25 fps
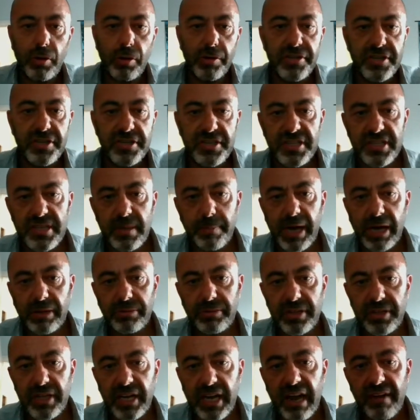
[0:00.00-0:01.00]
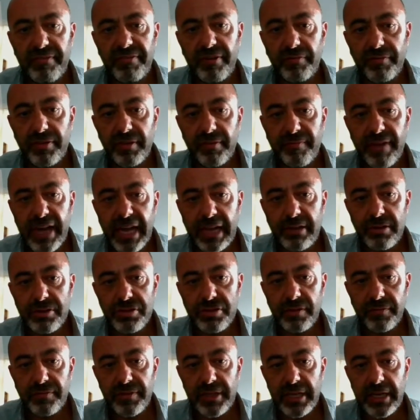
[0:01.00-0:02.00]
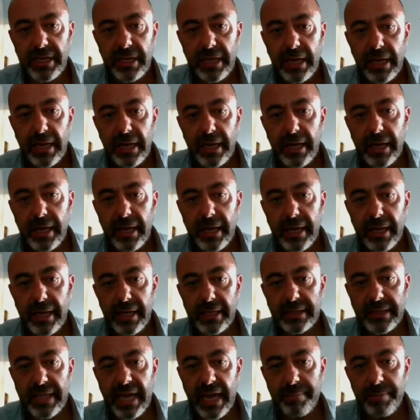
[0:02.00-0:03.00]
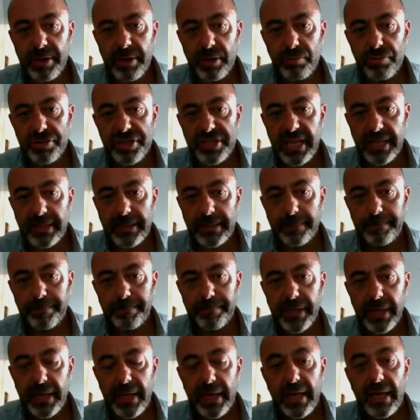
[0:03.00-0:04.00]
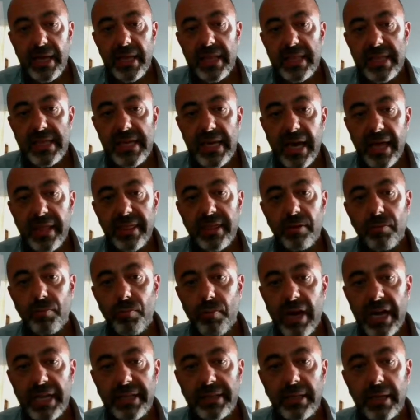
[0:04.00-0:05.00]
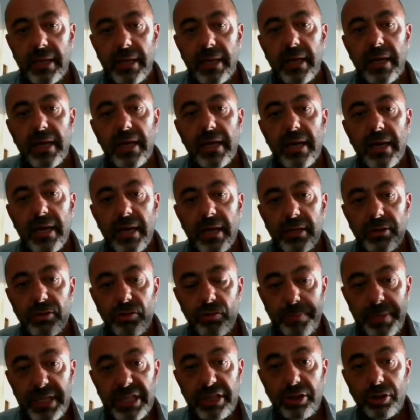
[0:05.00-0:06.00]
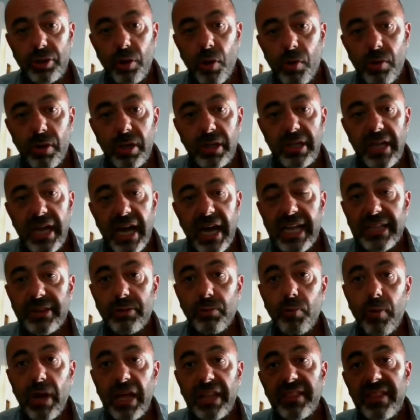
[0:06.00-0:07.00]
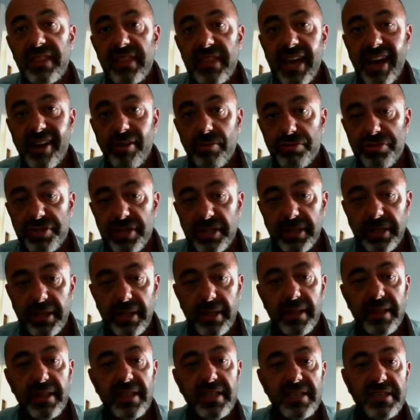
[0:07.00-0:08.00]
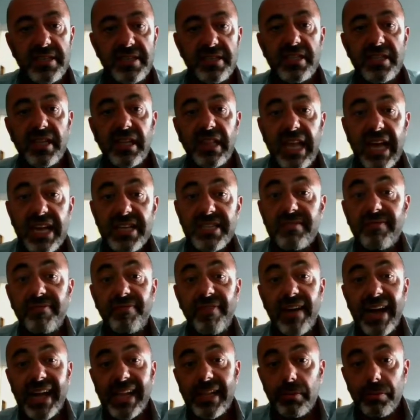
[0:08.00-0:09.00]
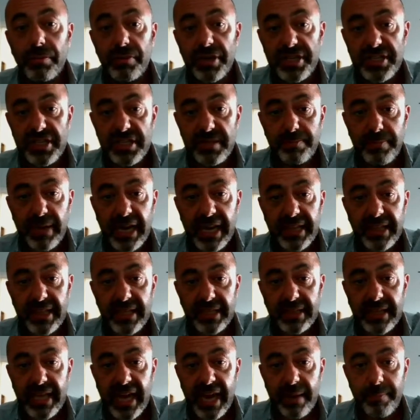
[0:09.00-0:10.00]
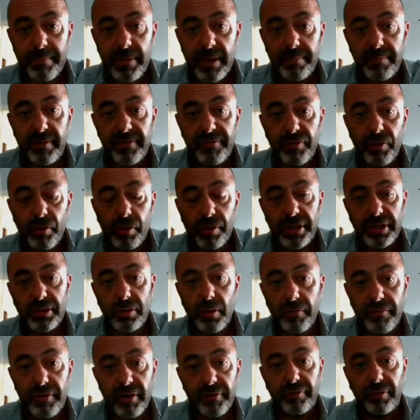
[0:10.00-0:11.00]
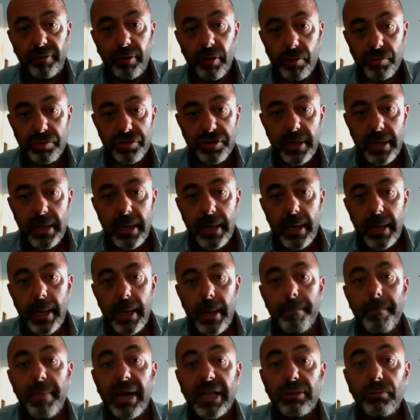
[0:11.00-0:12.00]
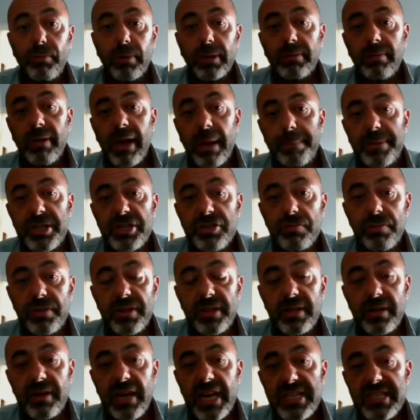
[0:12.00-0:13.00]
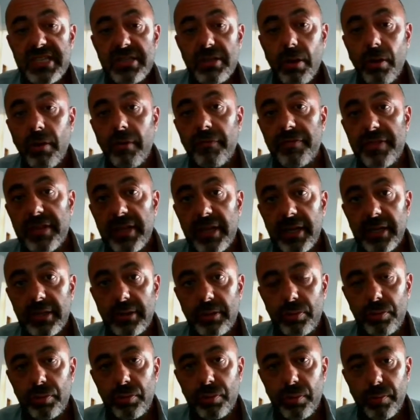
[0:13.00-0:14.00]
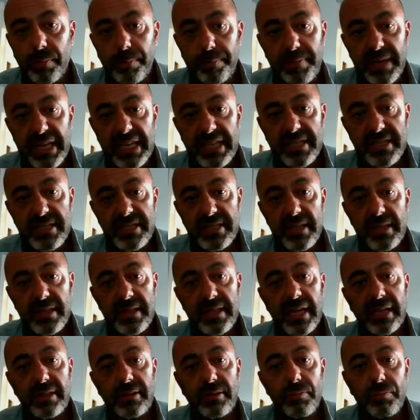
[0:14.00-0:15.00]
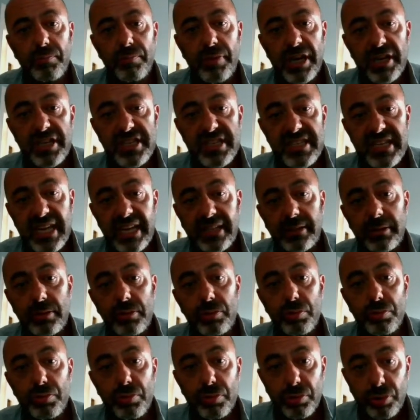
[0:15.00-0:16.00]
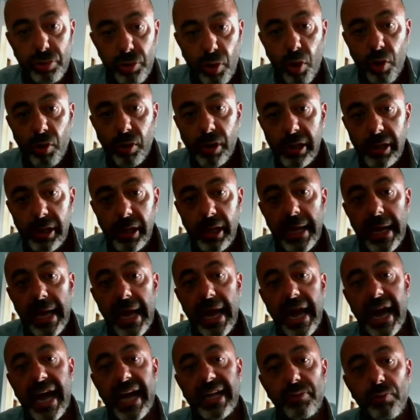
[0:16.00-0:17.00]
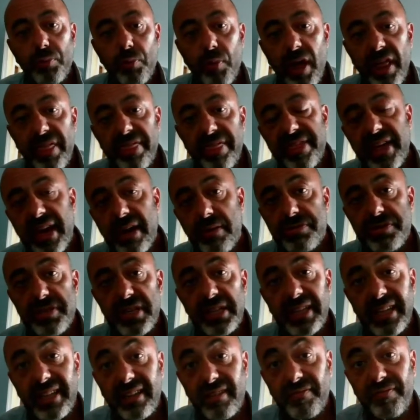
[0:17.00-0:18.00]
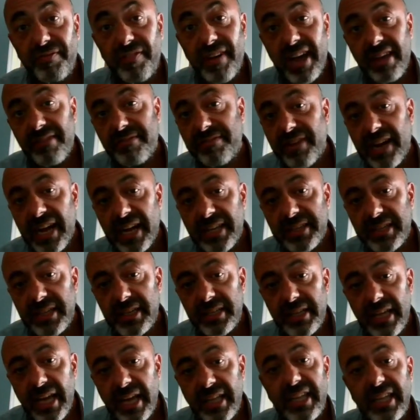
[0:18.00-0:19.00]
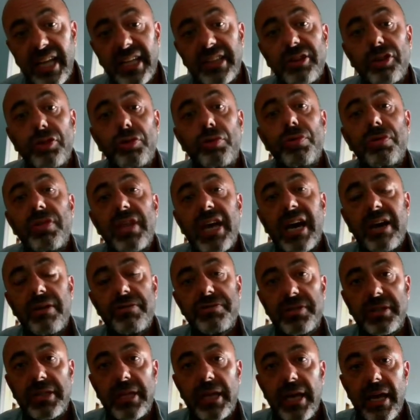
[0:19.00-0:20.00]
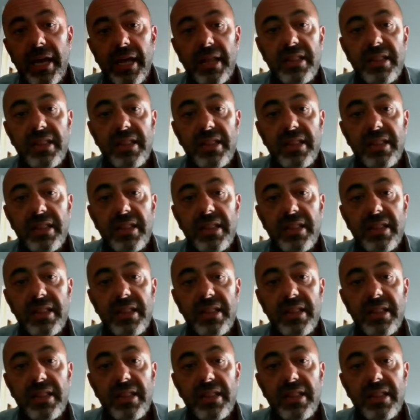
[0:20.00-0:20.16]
Or this is about the half of the values of the timer we set. The other one to be toggled at 1000. This is the last value reached by the timer before it overflows. But what happens with the rest of the 2 pins that were set to toggle at 1500 and at 2000?